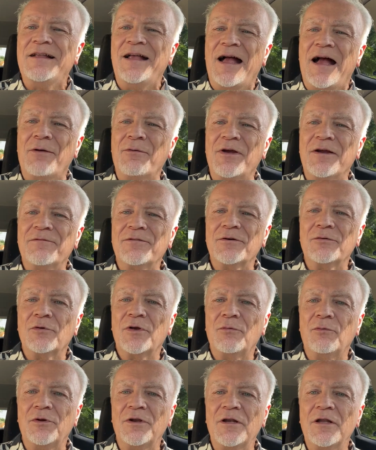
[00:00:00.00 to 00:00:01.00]
However,
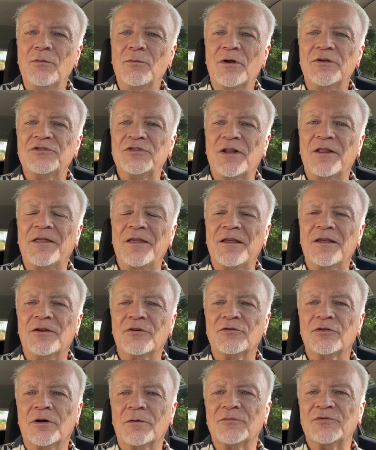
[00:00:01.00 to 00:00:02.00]
we really want you to think
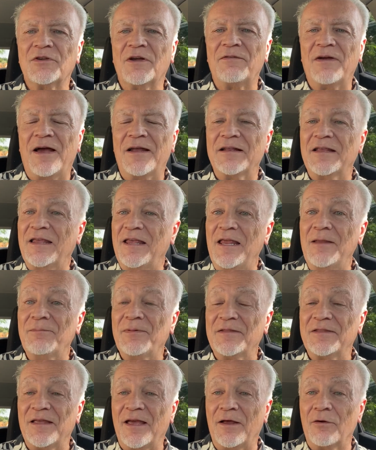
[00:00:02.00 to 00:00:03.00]
in terms of how to keep
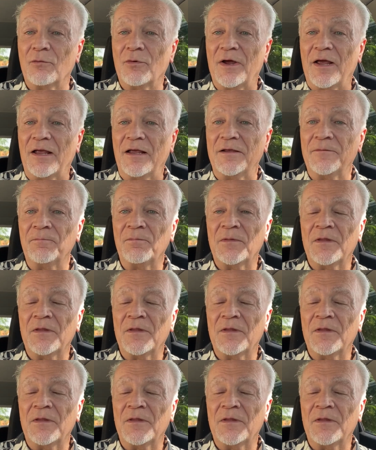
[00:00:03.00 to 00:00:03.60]
it that way.